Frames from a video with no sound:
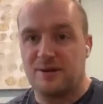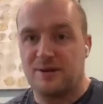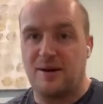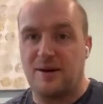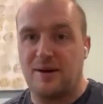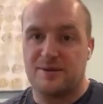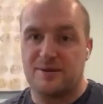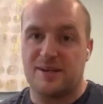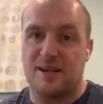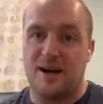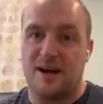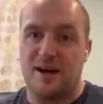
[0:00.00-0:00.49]
Get
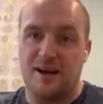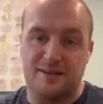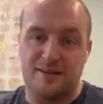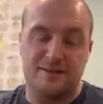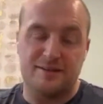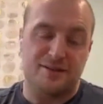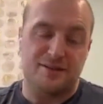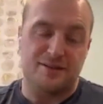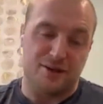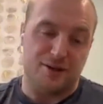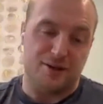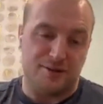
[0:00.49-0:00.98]
them signed.
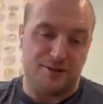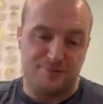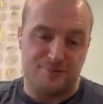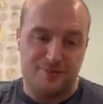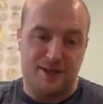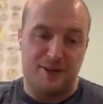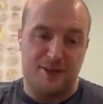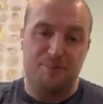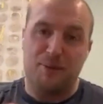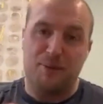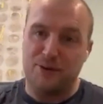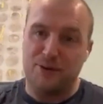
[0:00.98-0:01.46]
So
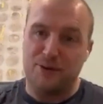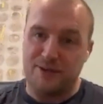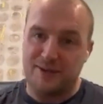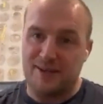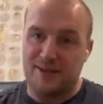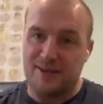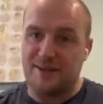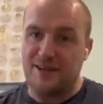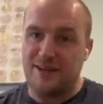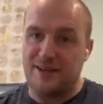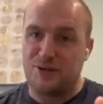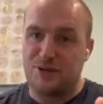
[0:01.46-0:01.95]
you put your
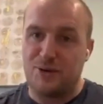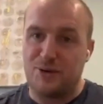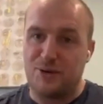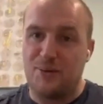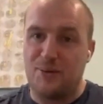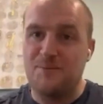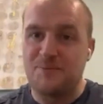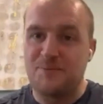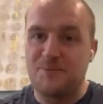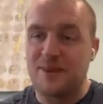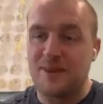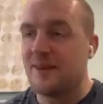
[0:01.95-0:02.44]
signature on,